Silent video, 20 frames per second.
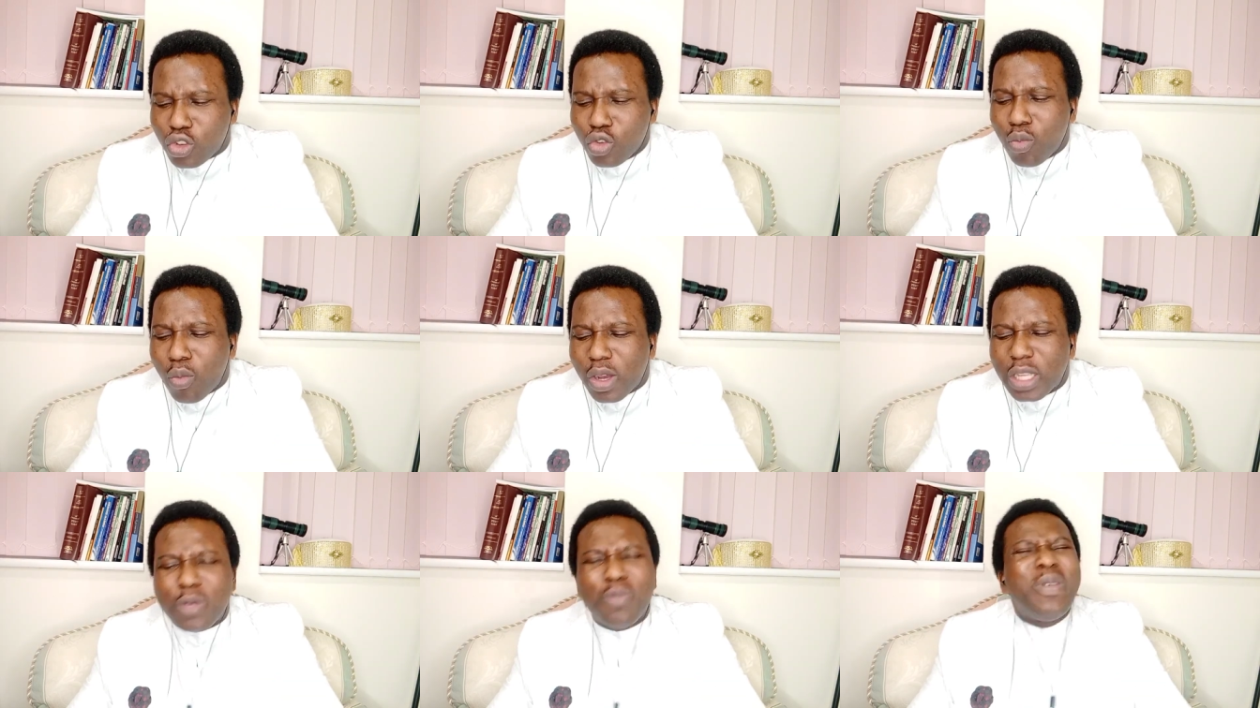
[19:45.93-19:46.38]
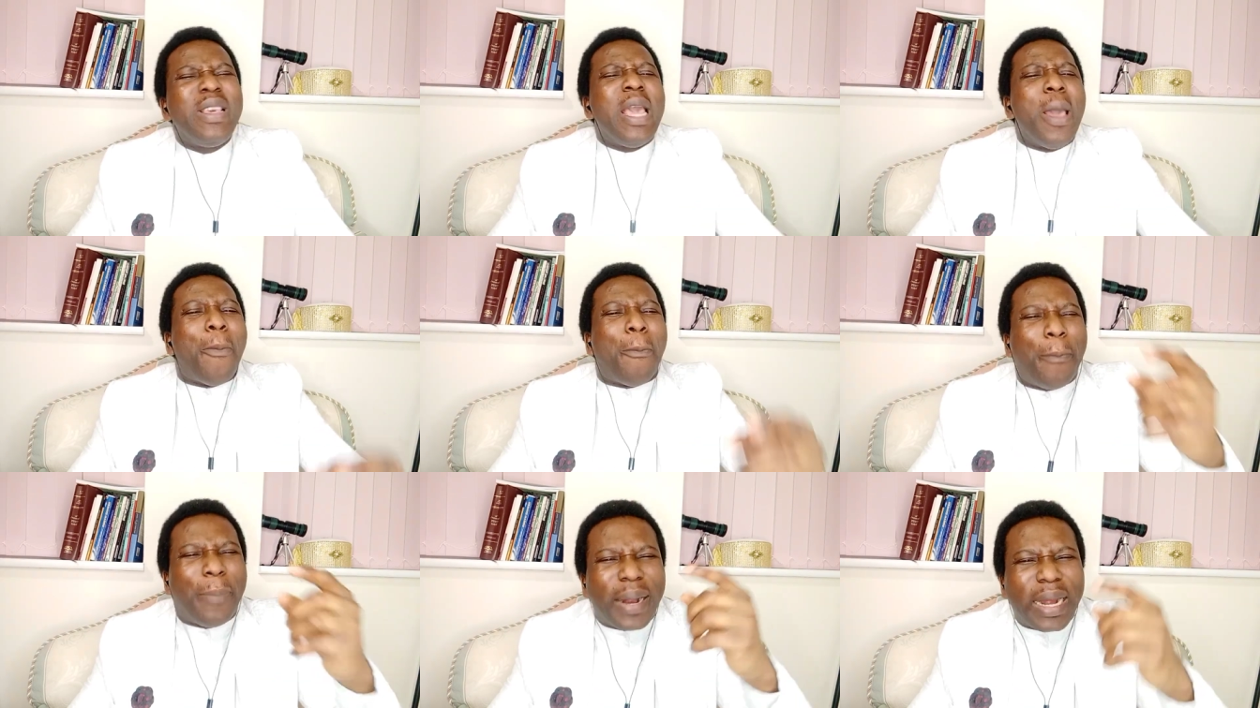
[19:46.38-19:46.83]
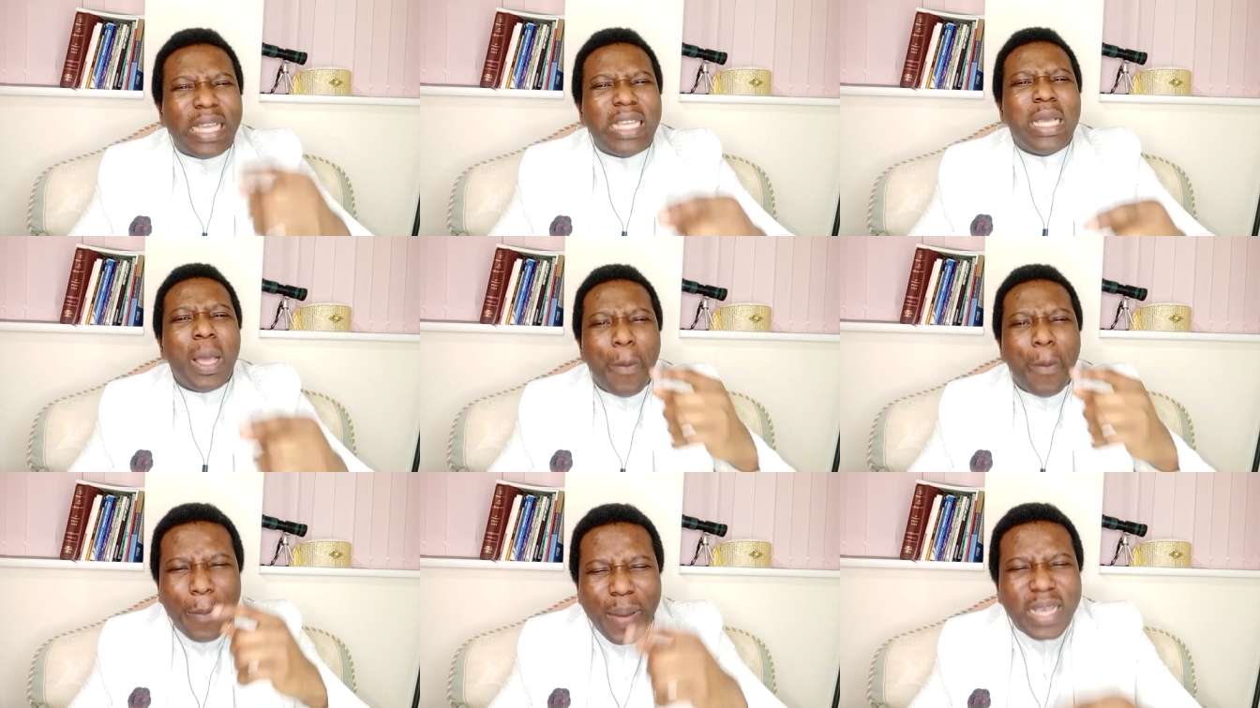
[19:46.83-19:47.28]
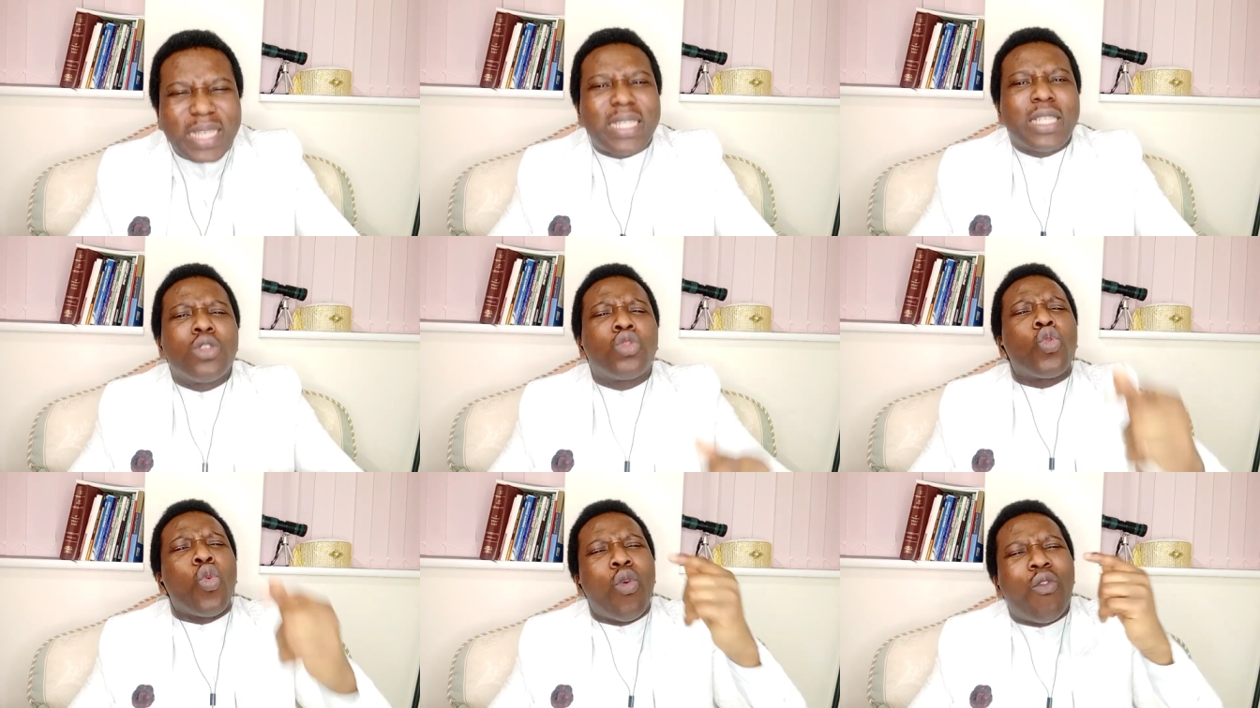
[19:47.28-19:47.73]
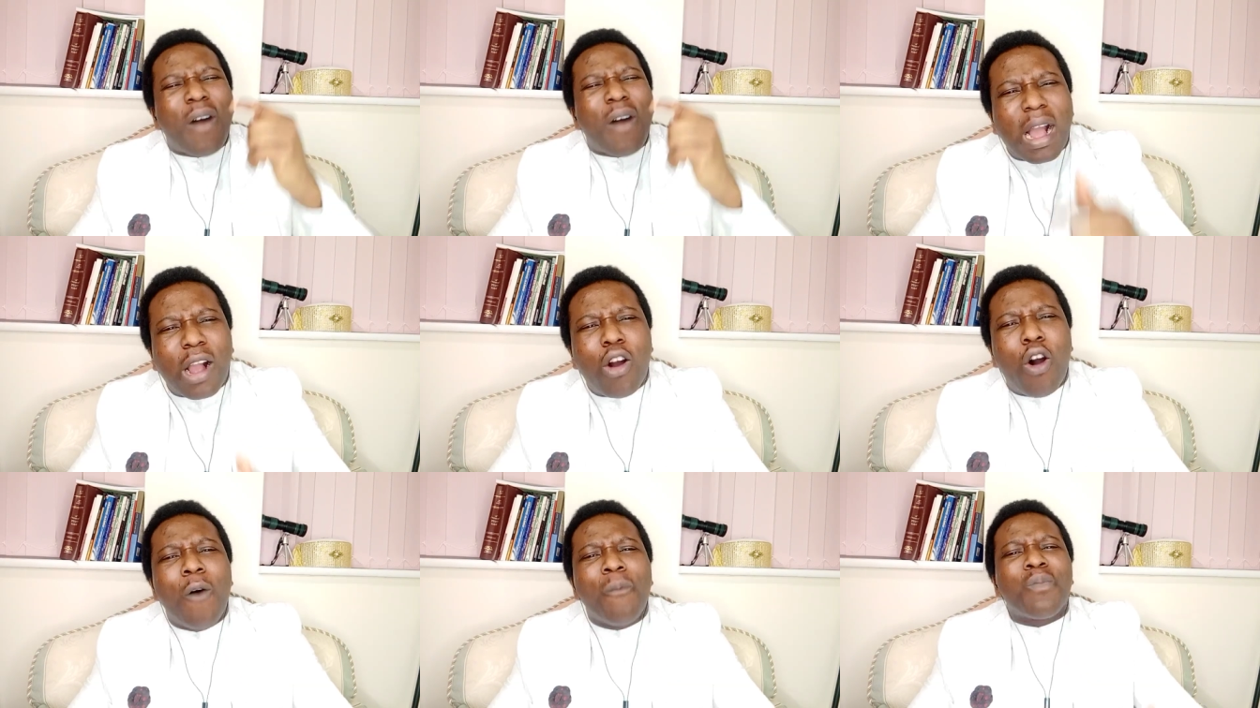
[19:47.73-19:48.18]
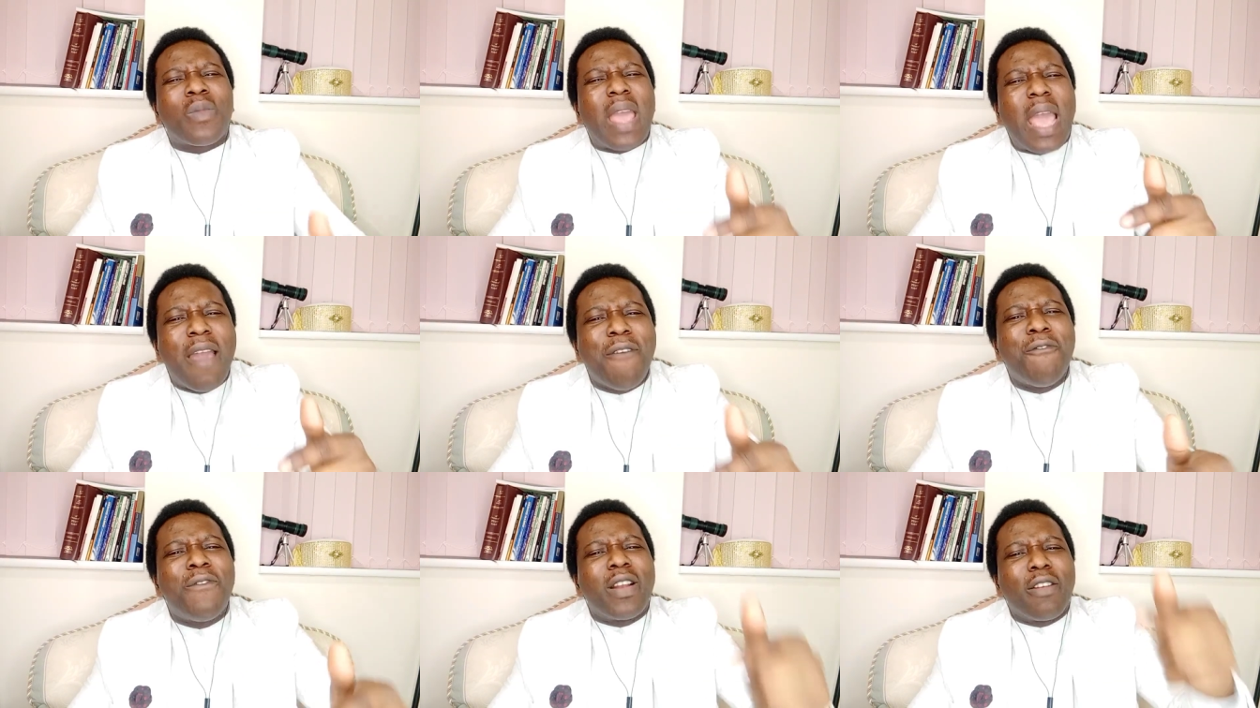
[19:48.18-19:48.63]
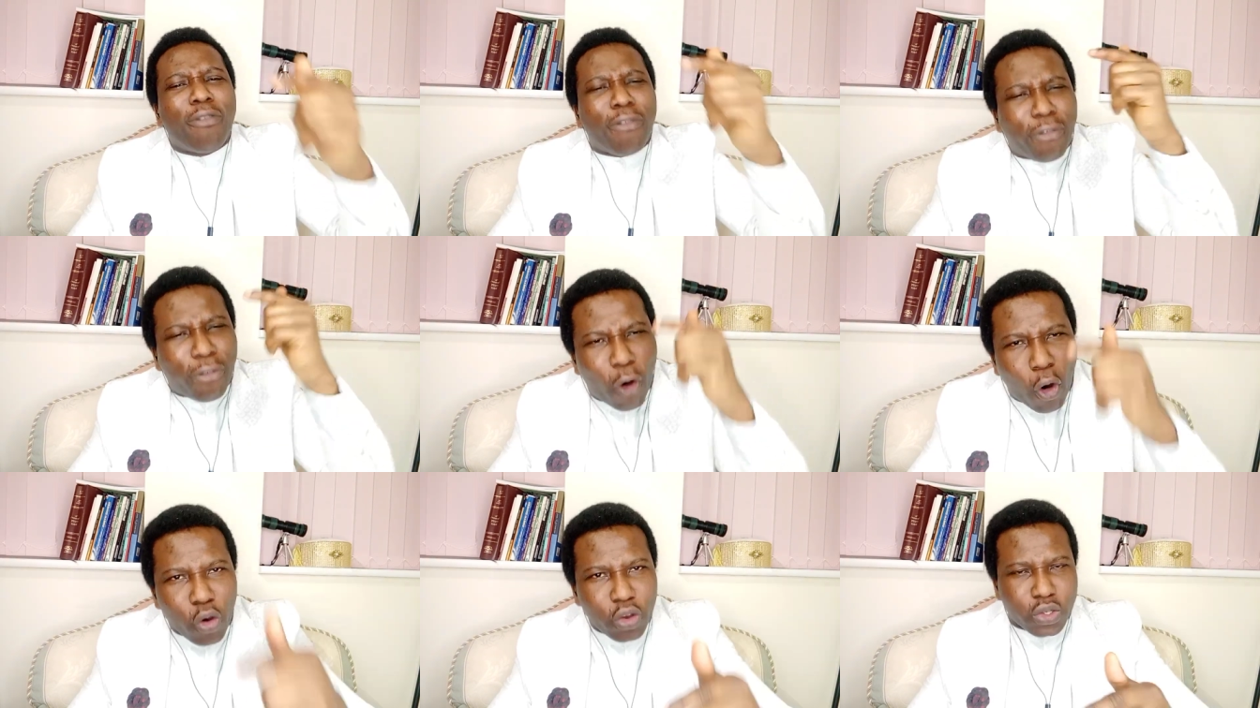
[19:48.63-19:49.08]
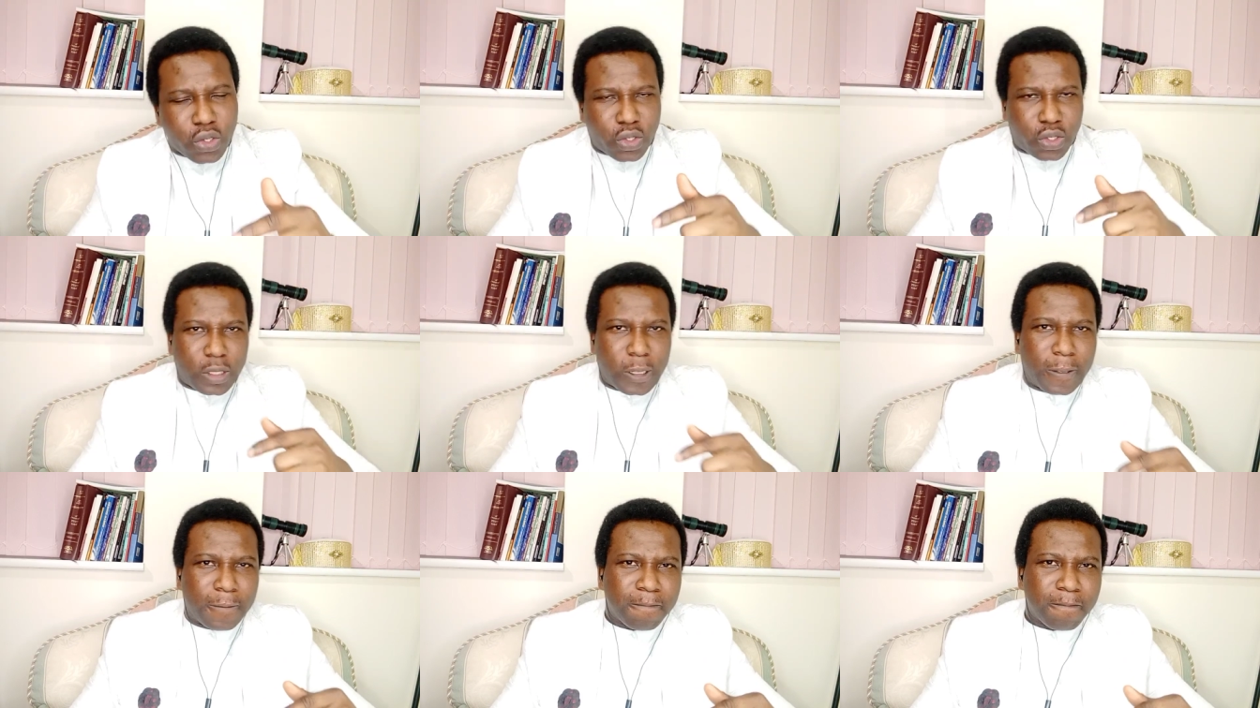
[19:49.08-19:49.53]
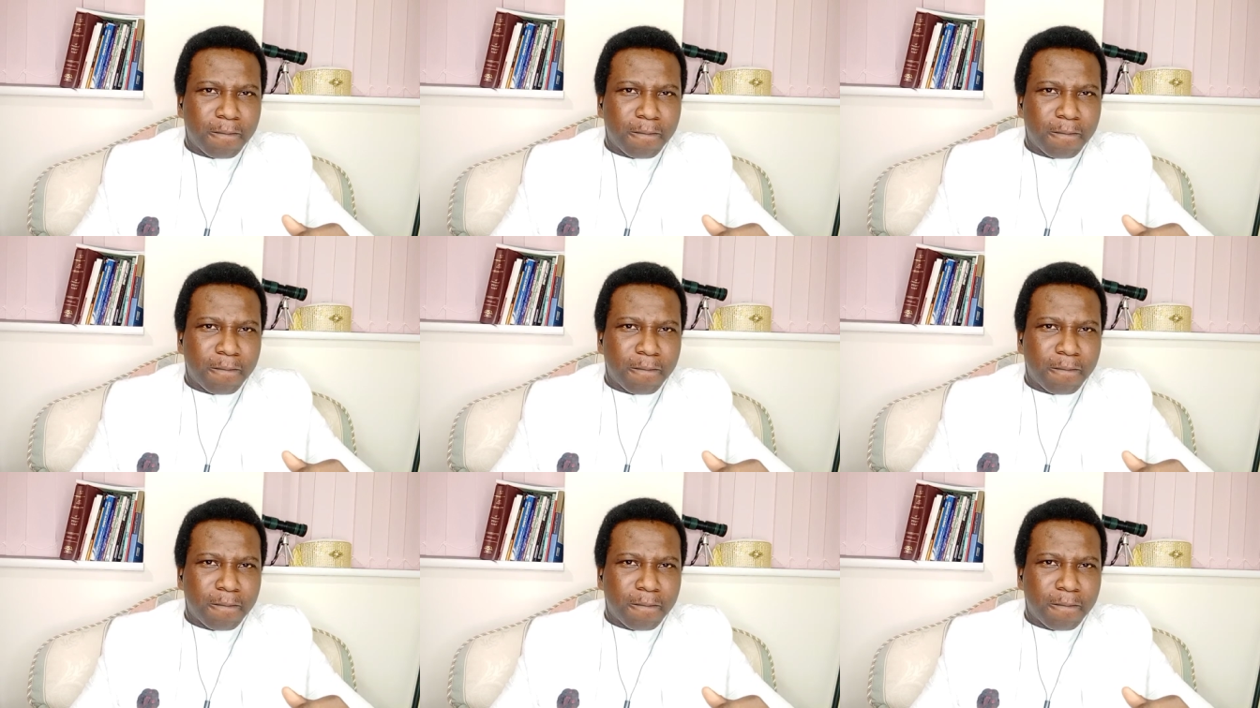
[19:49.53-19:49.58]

You must be a praying person to overcome every force.